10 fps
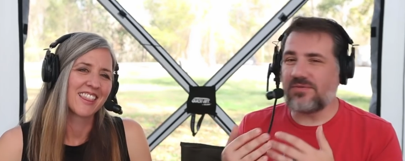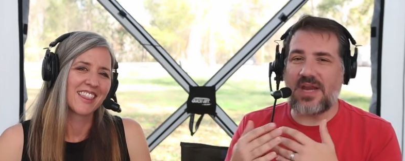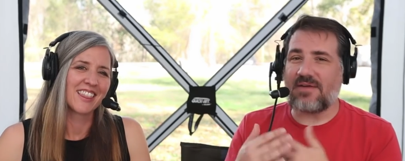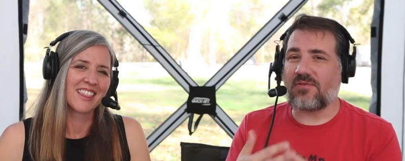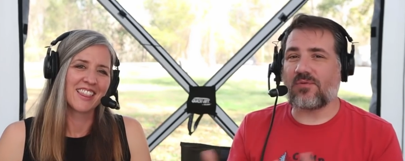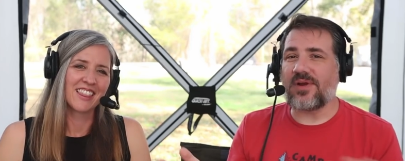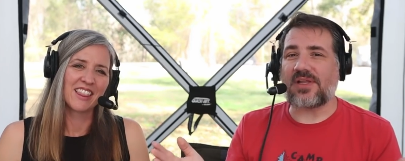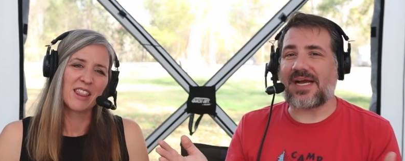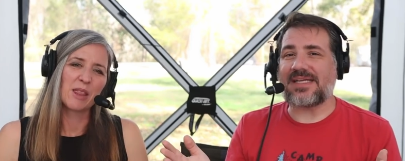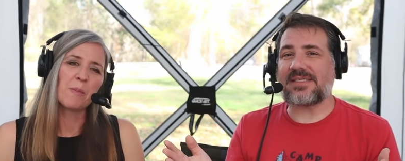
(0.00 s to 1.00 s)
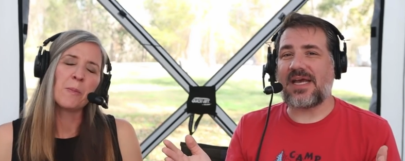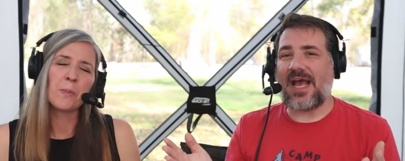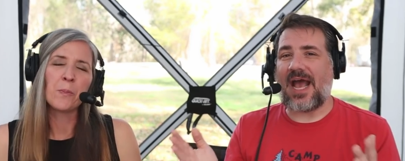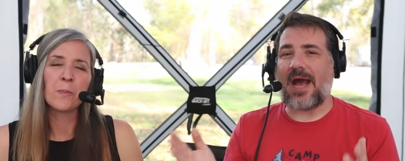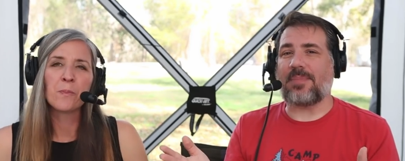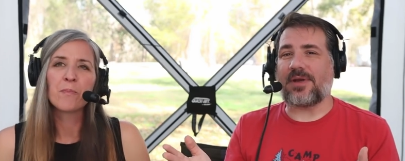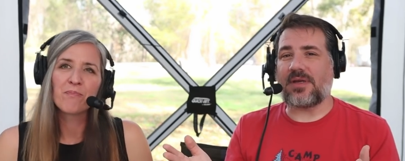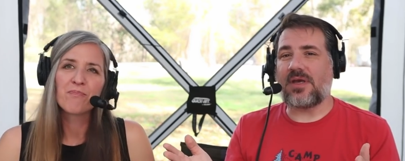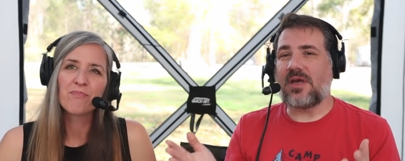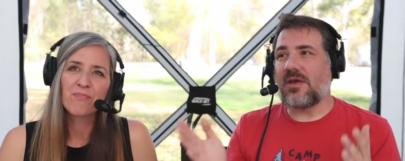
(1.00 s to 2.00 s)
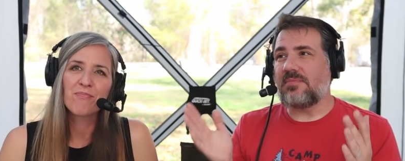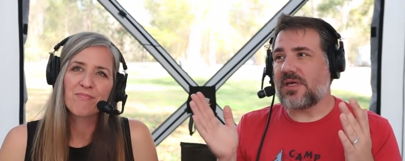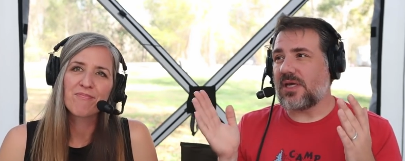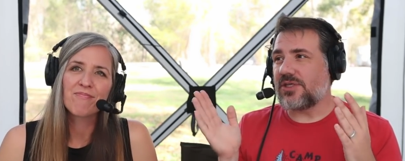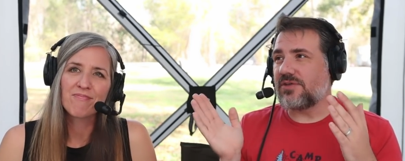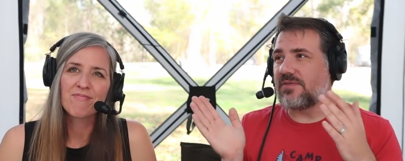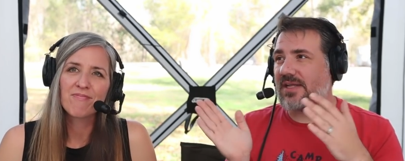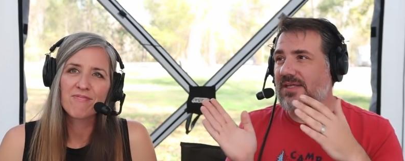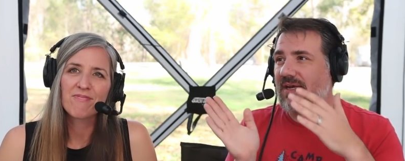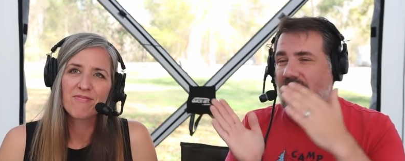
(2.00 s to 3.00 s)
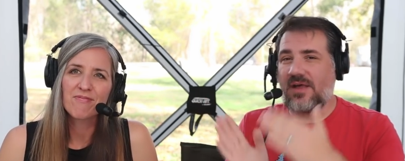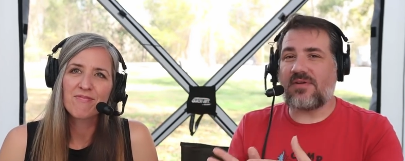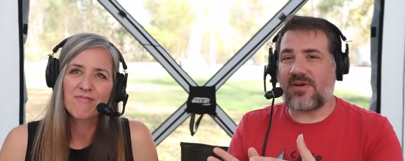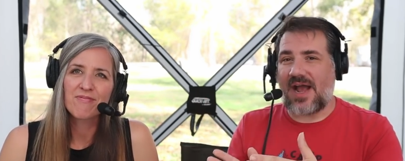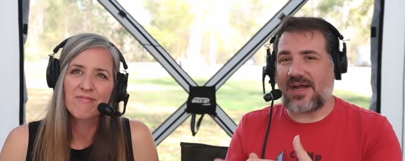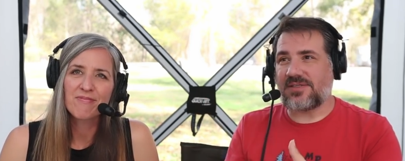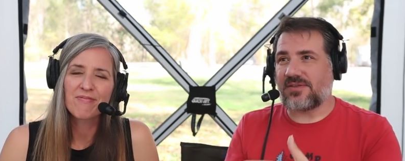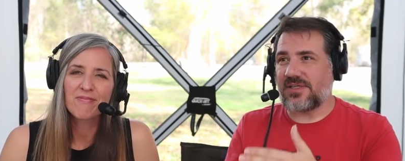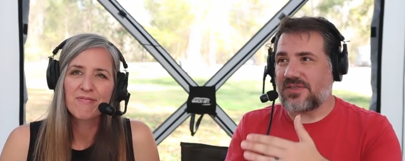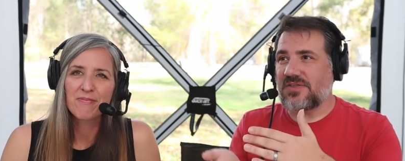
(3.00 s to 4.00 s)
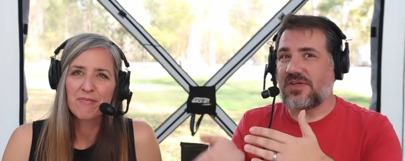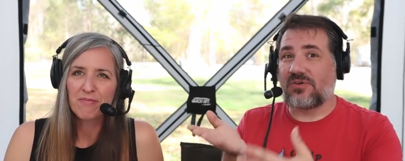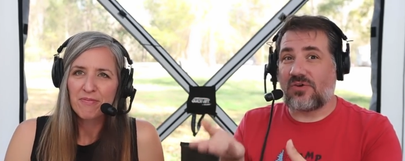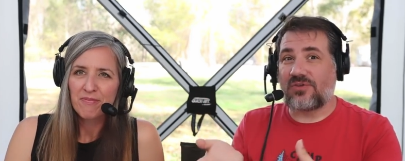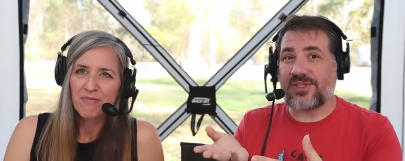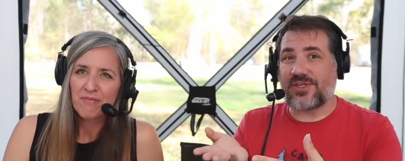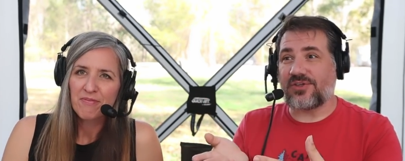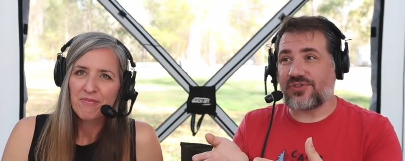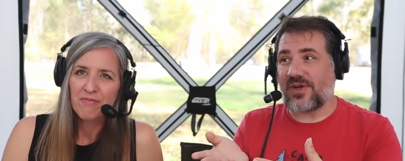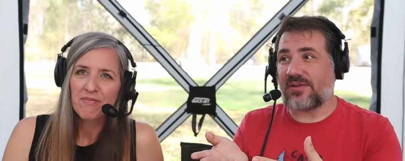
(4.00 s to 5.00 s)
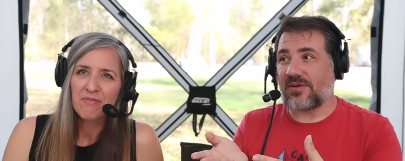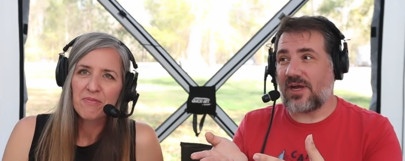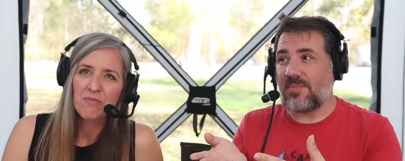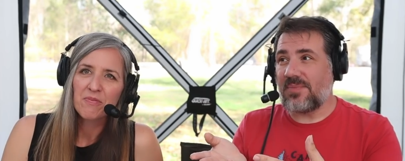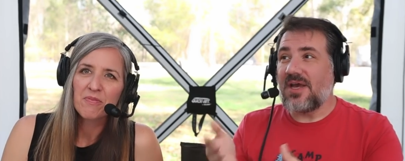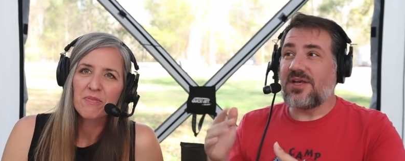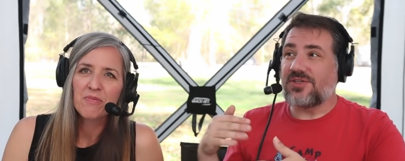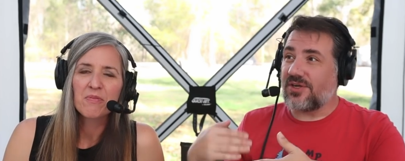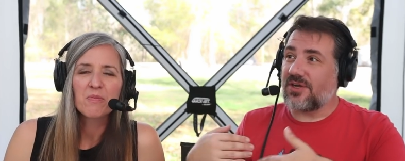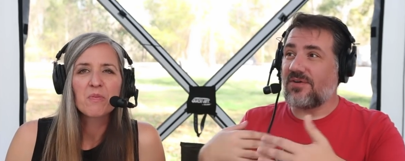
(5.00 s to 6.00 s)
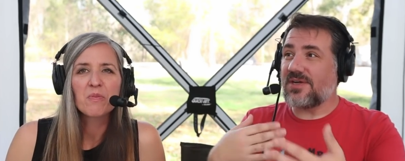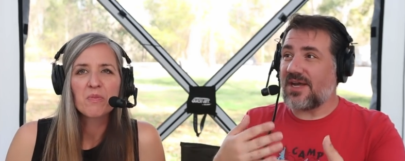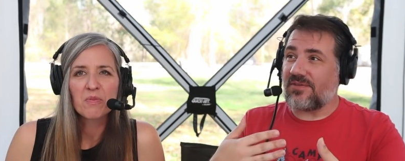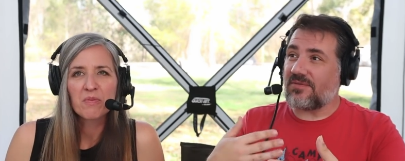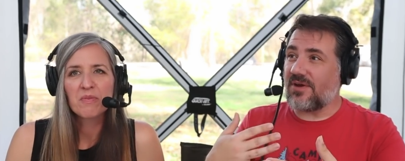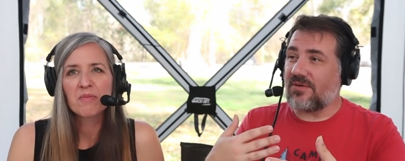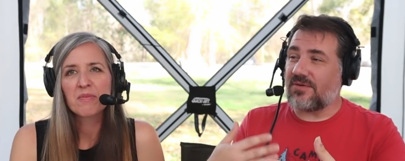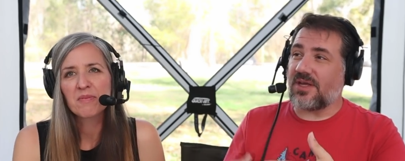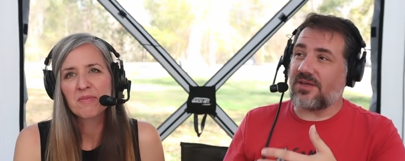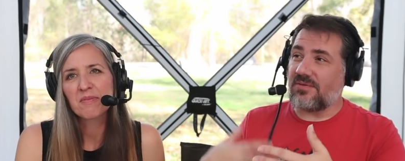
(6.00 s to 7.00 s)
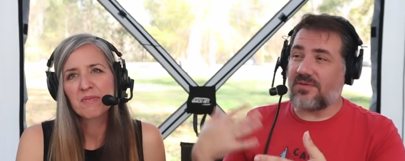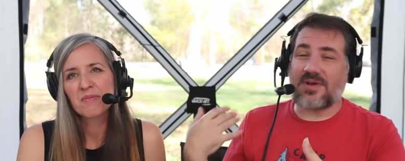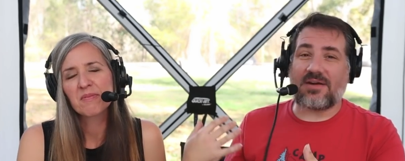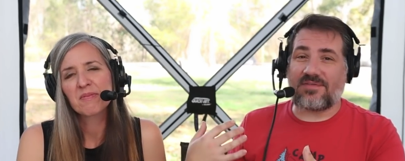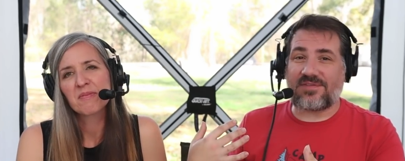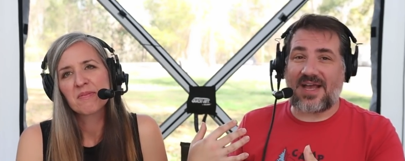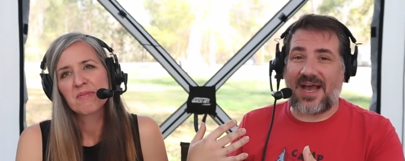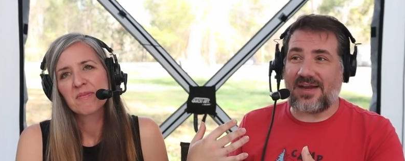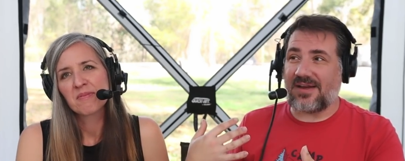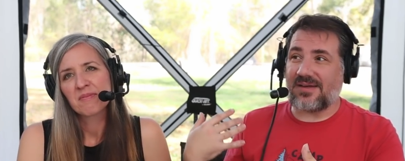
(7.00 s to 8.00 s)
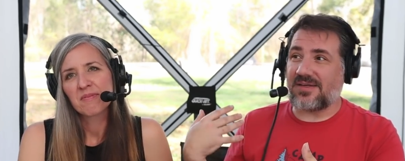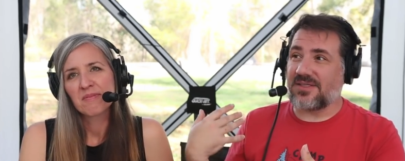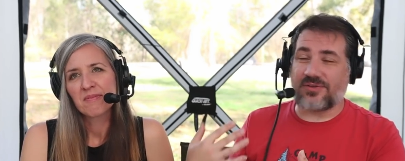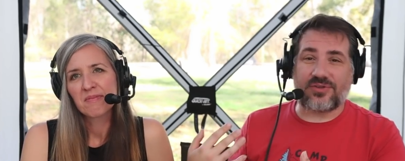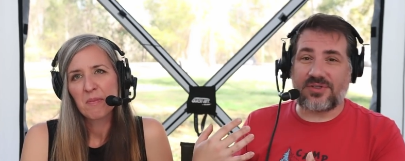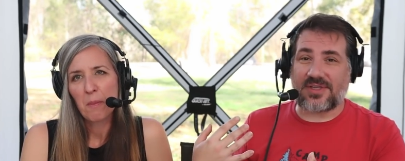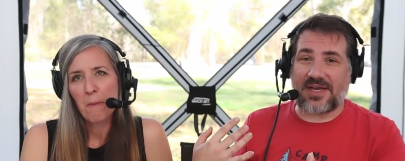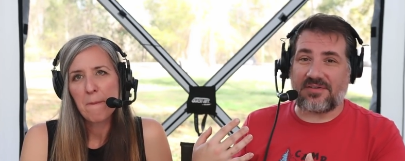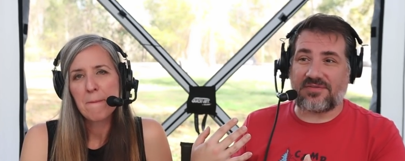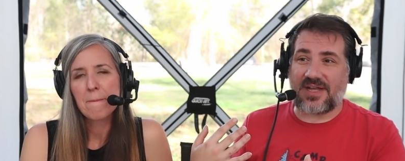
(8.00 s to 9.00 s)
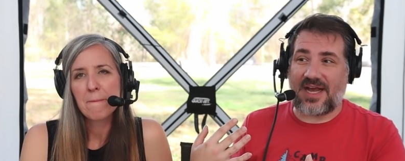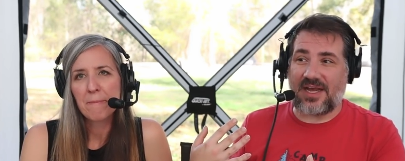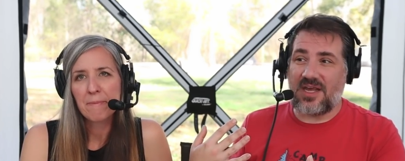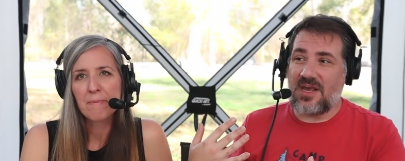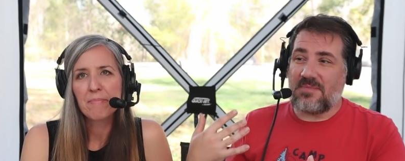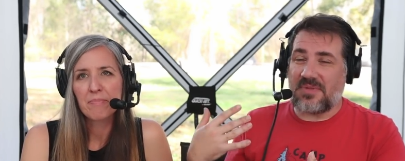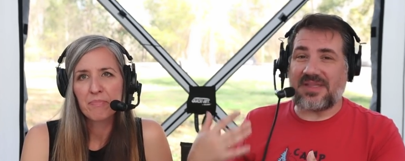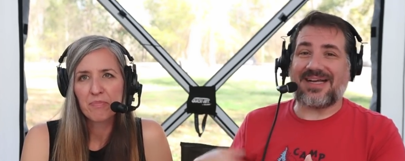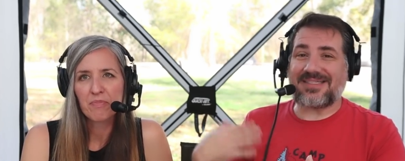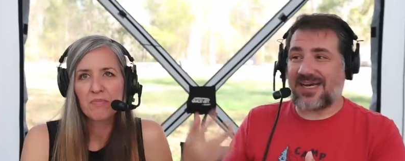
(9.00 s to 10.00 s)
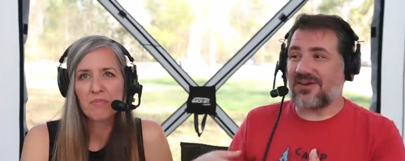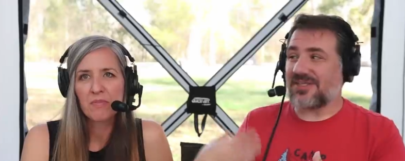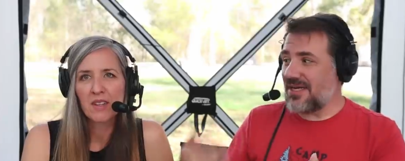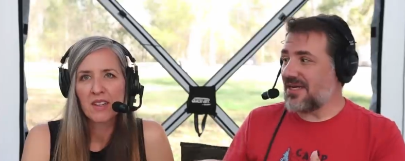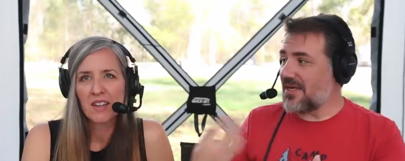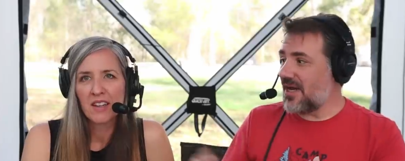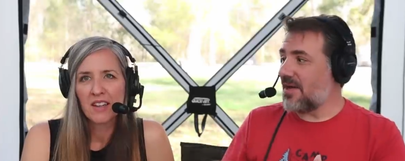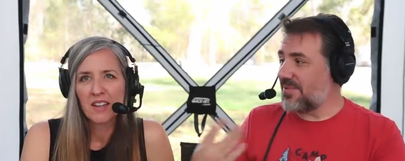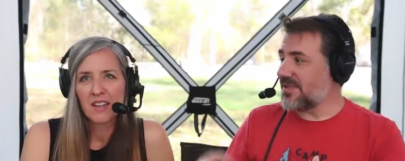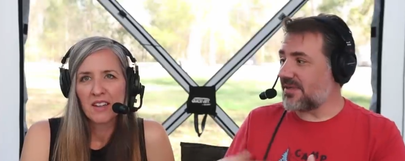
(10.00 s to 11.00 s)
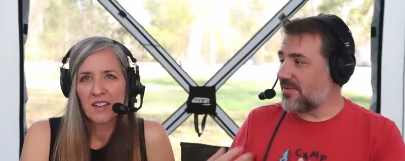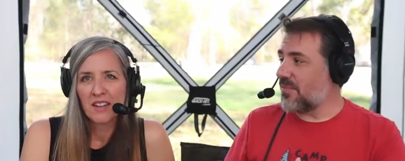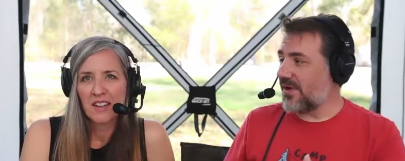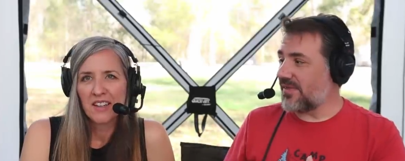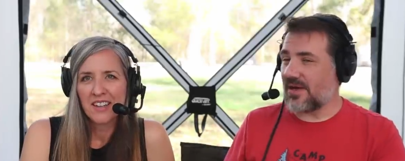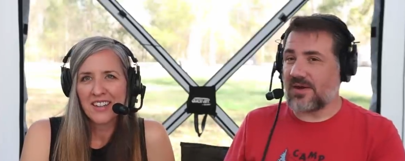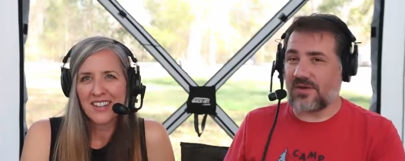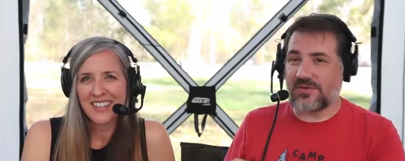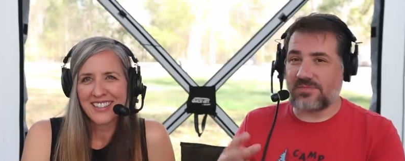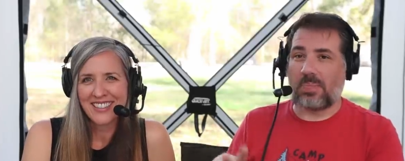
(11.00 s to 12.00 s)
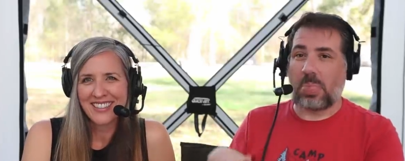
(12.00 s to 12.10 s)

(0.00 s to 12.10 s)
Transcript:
Speaker 1: you never realize mm -hmm. happened because you've got that other axle that's still holding your trailer up. So you're going down the road and you got a flat and it doesn't look like a flat, but that tire is heating up until the point that it goes